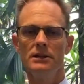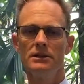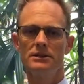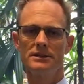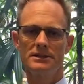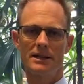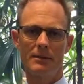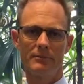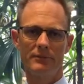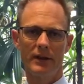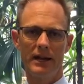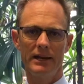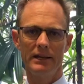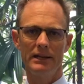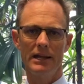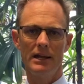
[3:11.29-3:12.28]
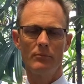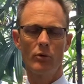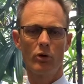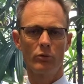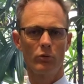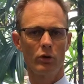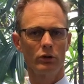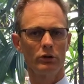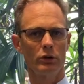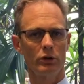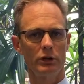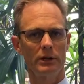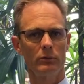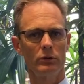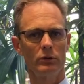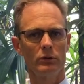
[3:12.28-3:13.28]
just updating them on what
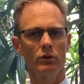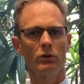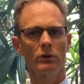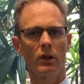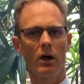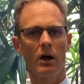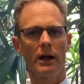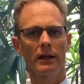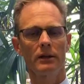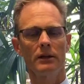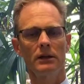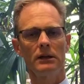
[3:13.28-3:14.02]
learning will look like